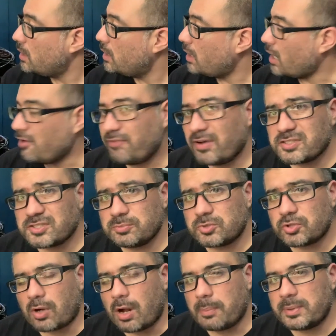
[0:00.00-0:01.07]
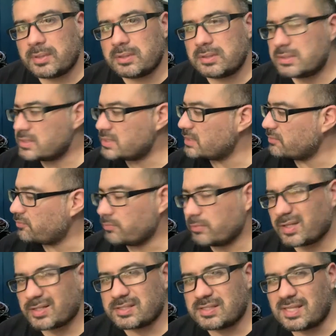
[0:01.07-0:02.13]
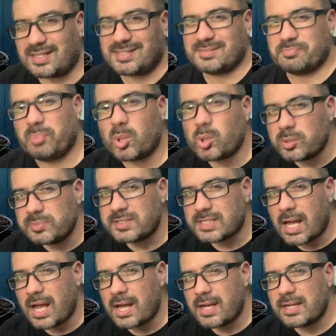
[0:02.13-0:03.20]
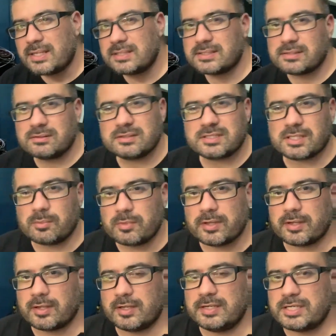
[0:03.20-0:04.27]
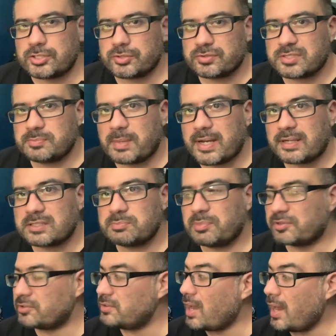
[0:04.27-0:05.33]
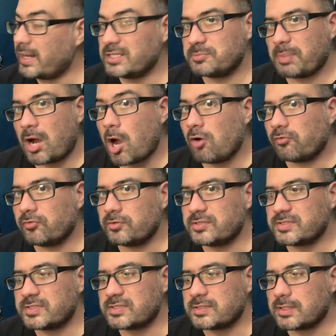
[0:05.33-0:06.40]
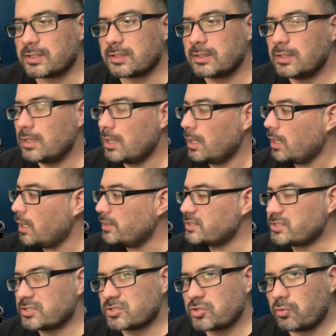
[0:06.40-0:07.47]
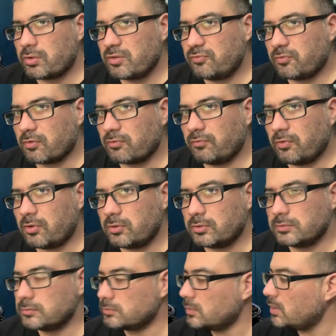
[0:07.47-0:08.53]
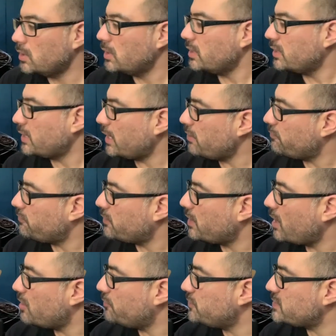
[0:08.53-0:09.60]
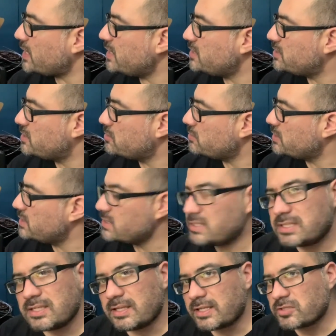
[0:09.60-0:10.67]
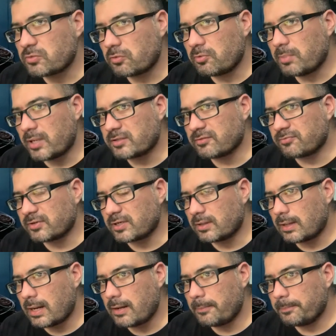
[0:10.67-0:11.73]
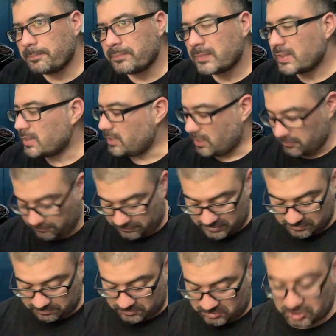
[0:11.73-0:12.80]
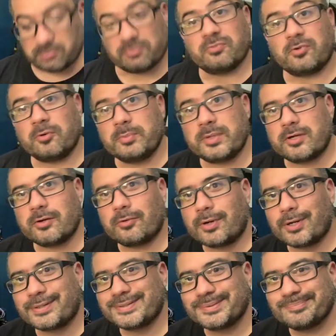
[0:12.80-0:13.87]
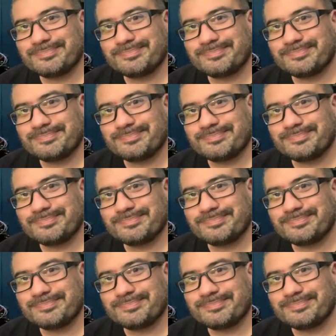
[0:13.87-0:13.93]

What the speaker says: I found some drop-ins, like bulb size and some of the initial specs, but they're not as powerful as this thing. This is a 24 volt. Can't figure out if it's AC or DC, and that's what we're about to figure out, if this cheap voltmeter works.